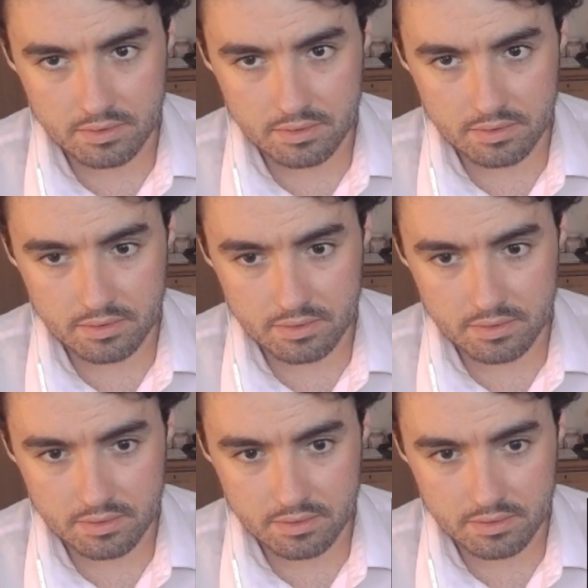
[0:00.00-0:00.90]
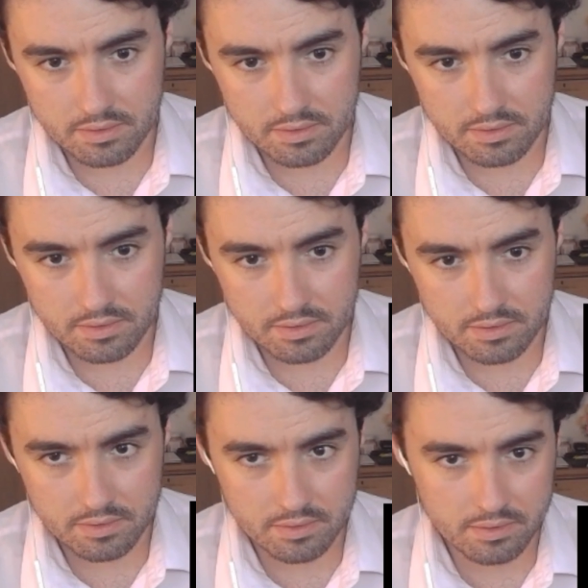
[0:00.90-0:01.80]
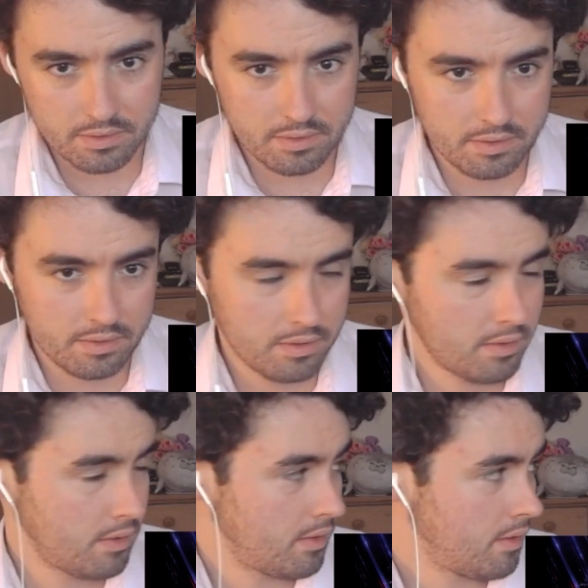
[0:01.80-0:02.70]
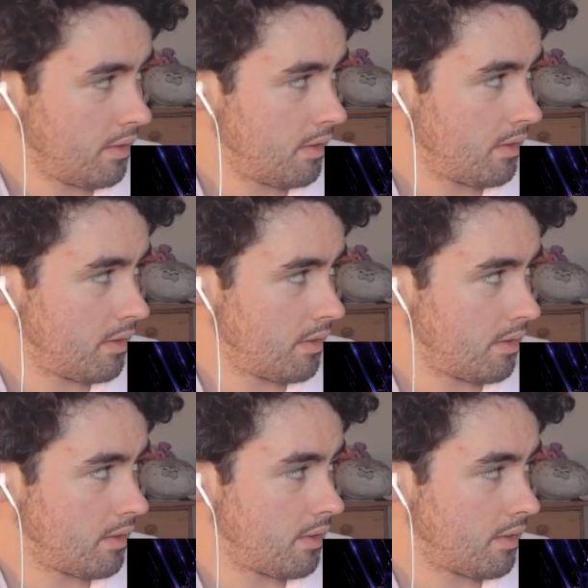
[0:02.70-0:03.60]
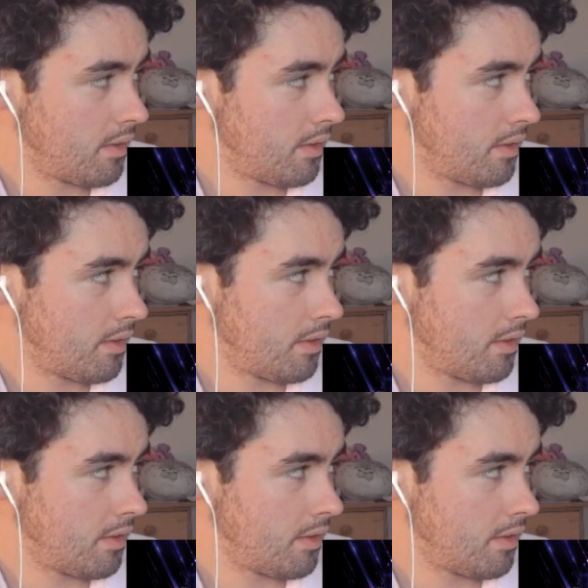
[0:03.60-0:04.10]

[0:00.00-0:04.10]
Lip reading: This person isn't speaking.